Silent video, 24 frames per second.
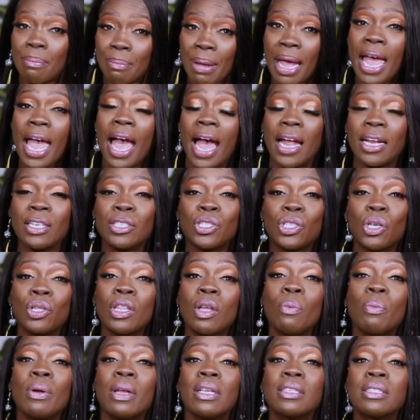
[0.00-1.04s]
bad. So
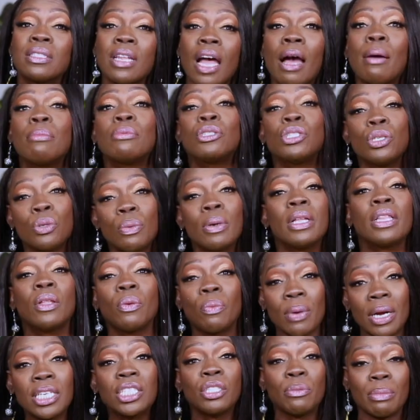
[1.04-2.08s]
then we stop doing the
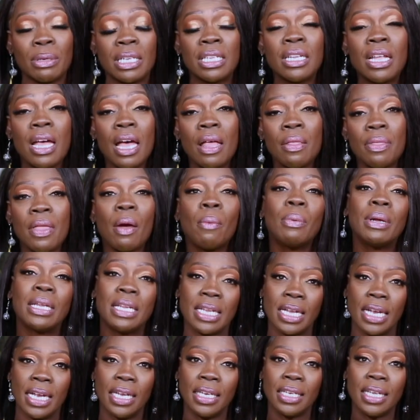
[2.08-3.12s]
regimen that we
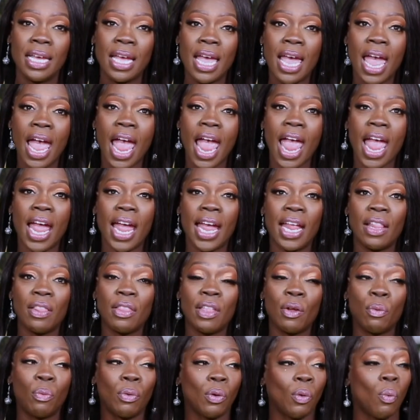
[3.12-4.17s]
need. And
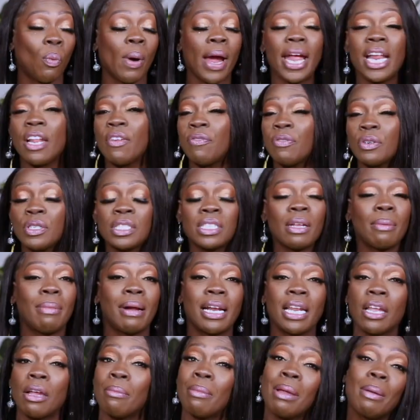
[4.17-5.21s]
then we're waiting for
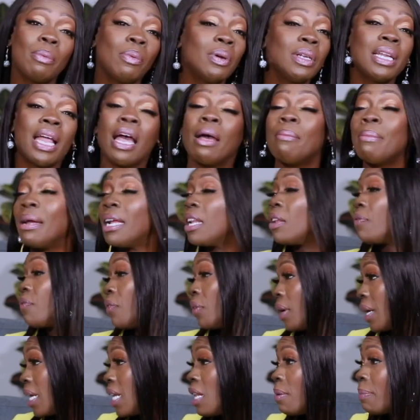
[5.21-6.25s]
somebody, or maybe we're not waiting for
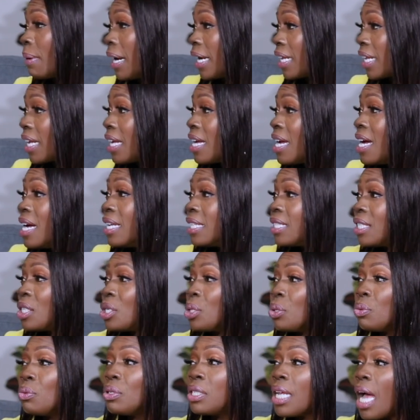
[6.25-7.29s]
anybody,
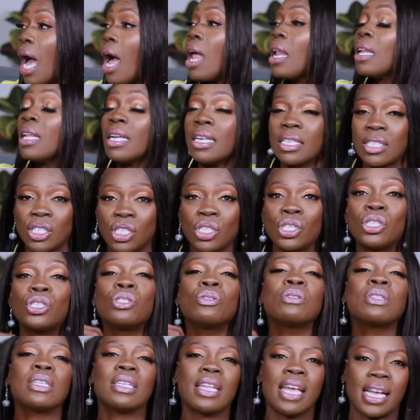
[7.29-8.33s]
to tell us to do
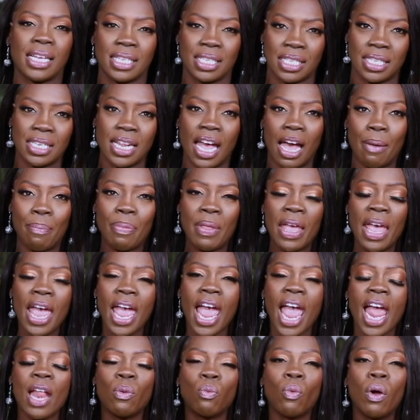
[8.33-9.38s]
the next step.
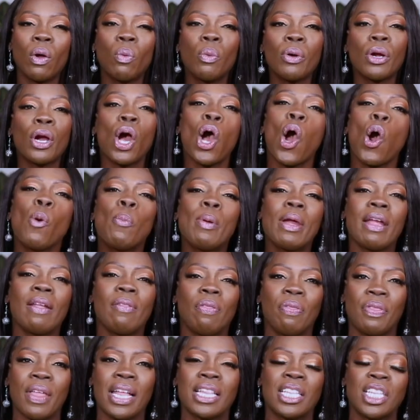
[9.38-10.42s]
And what we're
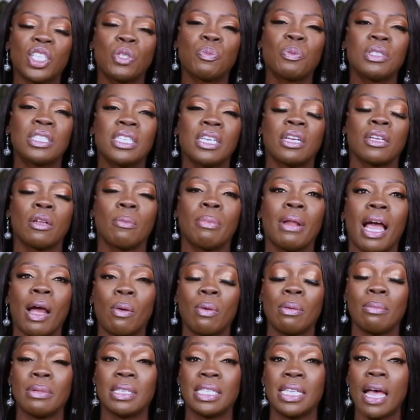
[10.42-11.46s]
hoping that this particular Black
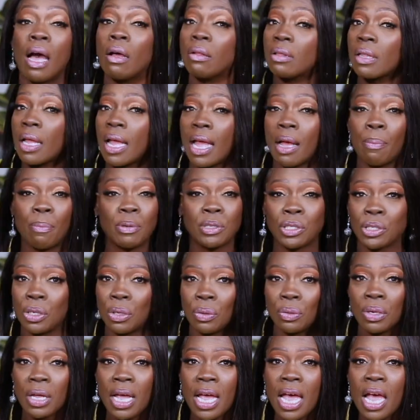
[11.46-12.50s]
Women's Health
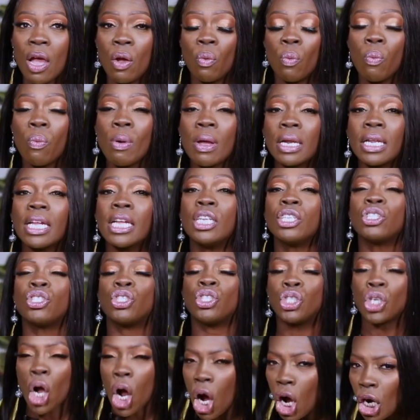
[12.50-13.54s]
episode really
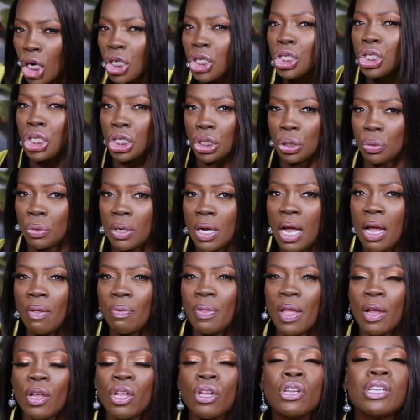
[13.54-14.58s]
jars you,
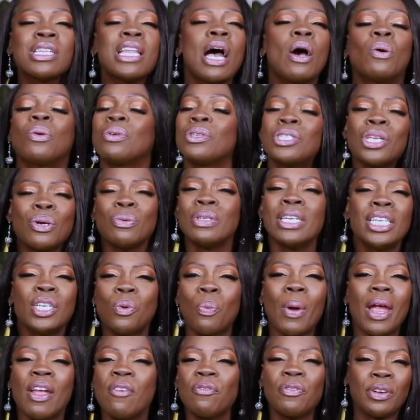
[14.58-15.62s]
that you don't need to
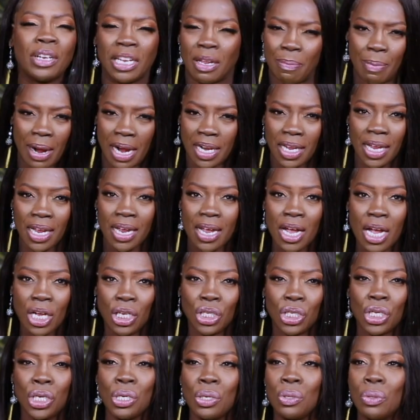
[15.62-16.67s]
wait for anybody
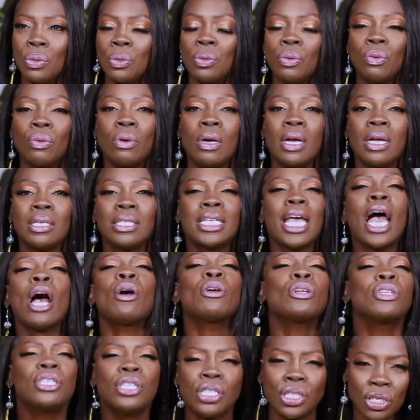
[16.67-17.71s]
to tell
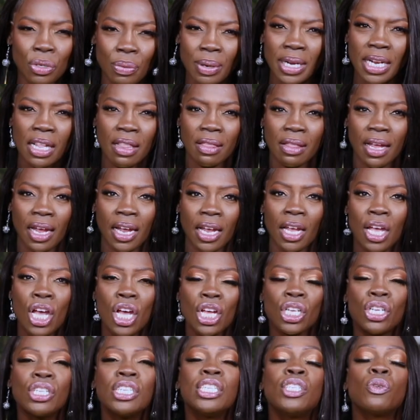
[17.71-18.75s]
you to do anything.
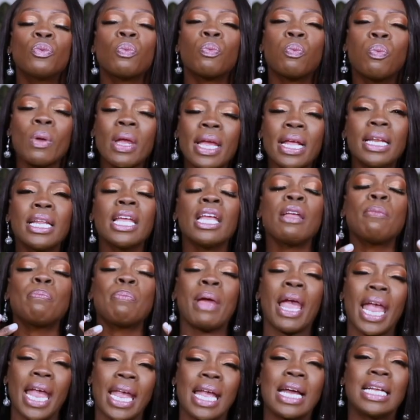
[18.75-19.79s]
You need to really
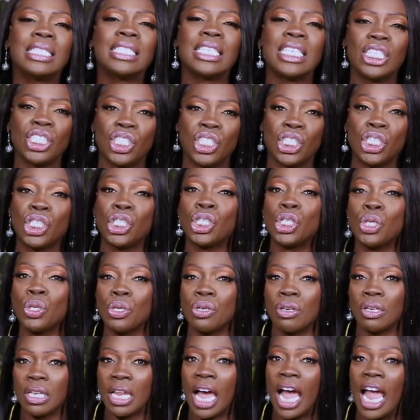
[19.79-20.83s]
pay attention to
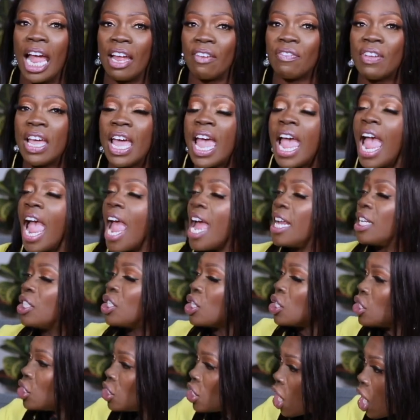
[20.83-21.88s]
your life and to
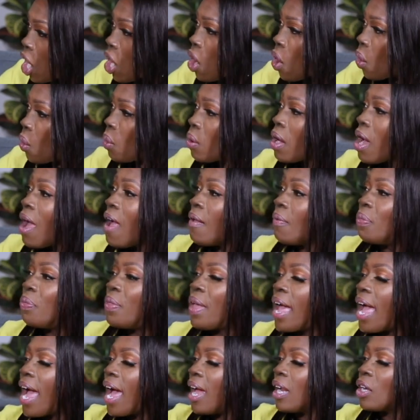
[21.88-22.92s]
know
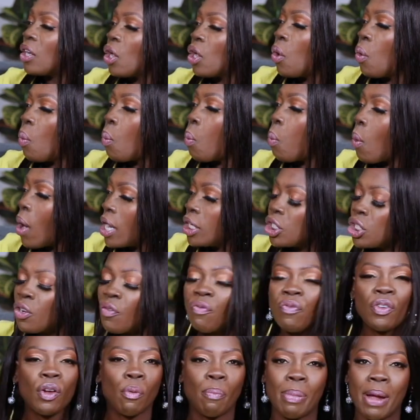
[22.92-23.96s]
that once you
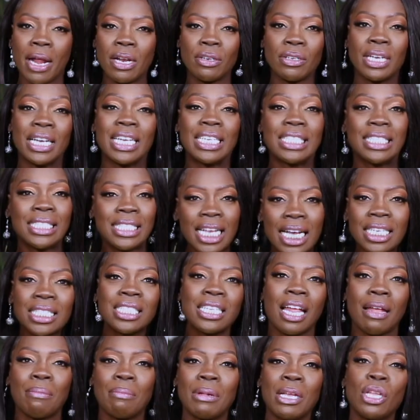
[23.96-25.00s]
feel better, it does
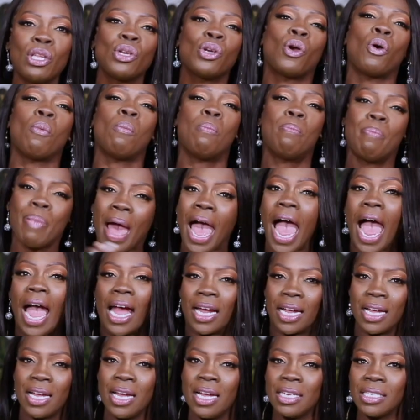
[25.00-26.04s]
not mean you go
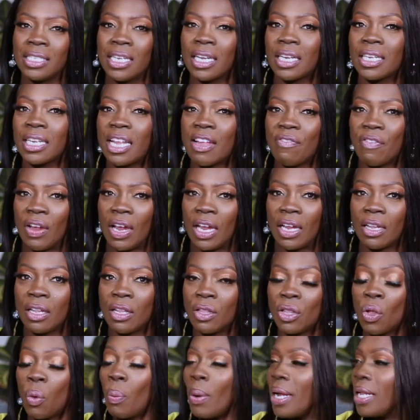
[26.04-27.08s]
back to living
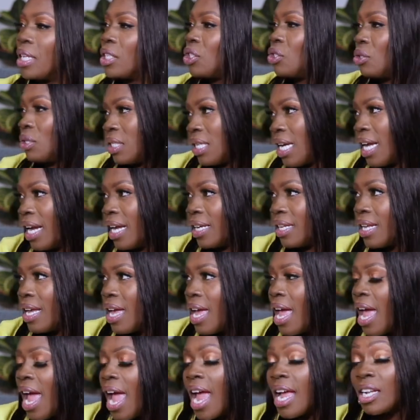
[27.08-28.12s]
the way that you did.
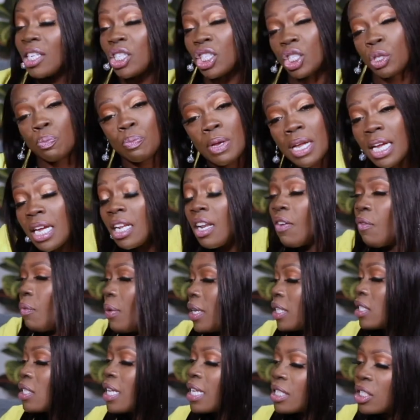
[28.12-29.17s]
And speaking of
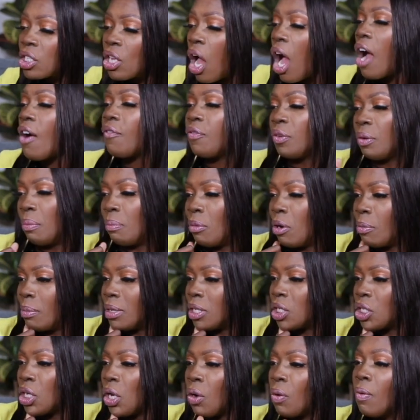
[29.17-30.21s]
which, let's talk for a moment.
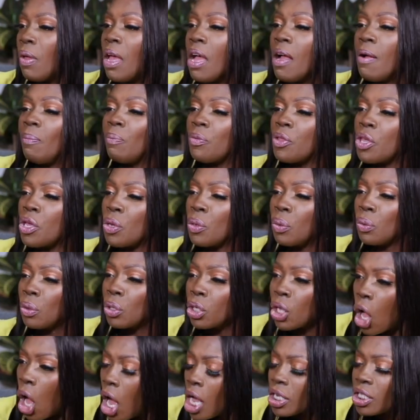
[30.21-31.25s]
So you
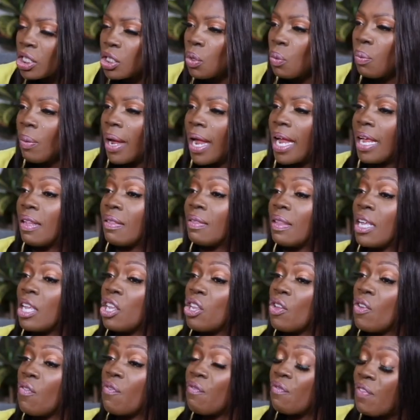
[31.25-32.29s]
lost the weight, then
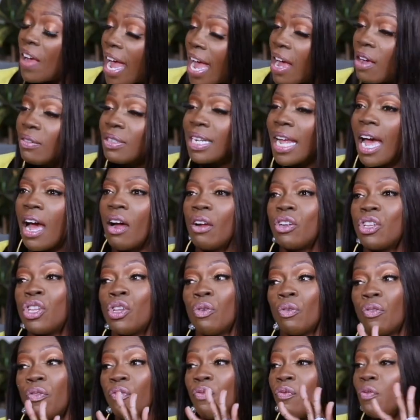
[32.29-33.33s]
you found out
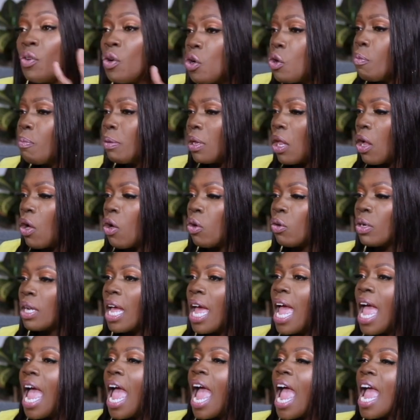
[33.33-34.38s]
you're full blown,
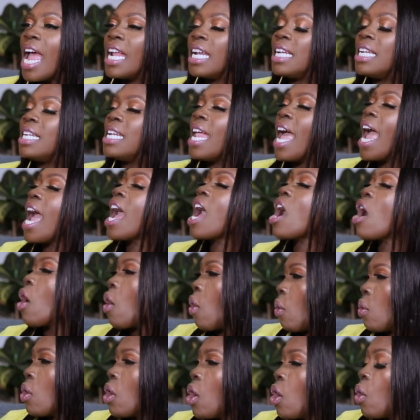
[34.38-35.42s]
and
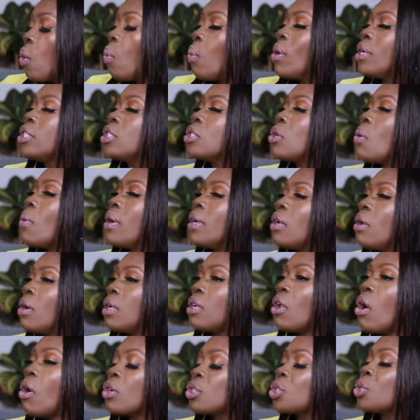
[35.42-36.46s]
now what's going on
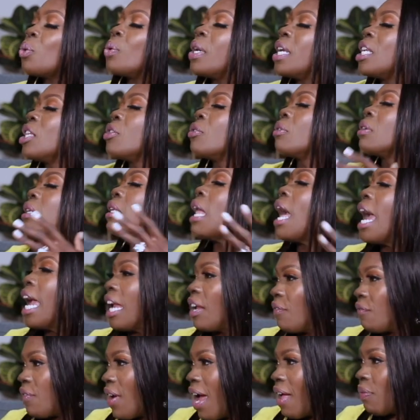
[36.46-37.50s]
also in your
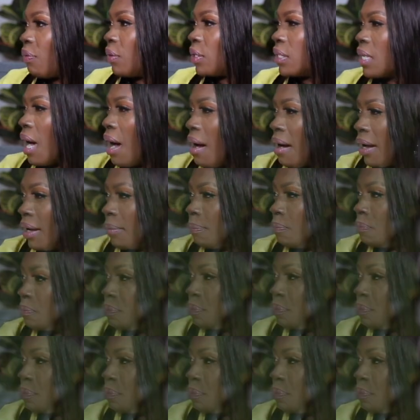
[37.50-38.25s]
life at the time?